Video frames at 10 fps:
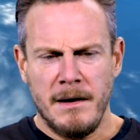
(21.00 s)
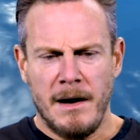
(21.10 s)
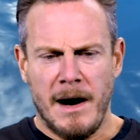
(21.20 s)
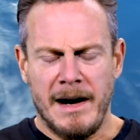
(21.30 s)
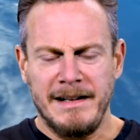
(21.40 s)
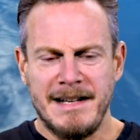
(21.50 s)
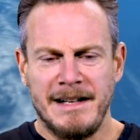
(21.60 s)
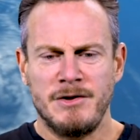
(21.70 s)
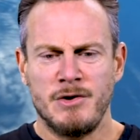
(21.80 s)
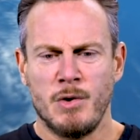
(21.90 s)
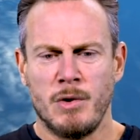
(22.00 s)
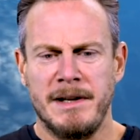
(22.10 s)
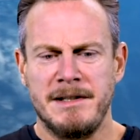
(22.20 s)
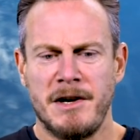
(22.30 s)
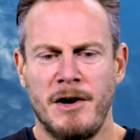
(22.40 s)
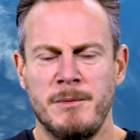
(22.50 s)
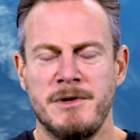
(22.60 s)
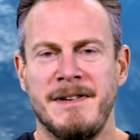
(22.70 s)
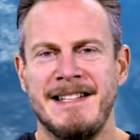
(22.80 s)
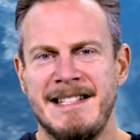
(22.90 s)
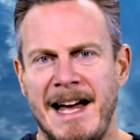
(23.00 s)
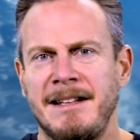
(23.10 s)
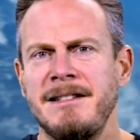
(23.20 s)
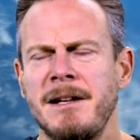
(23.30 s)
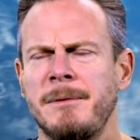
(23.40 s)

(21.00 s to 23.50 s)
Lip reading: I tend to talk in terms of intent.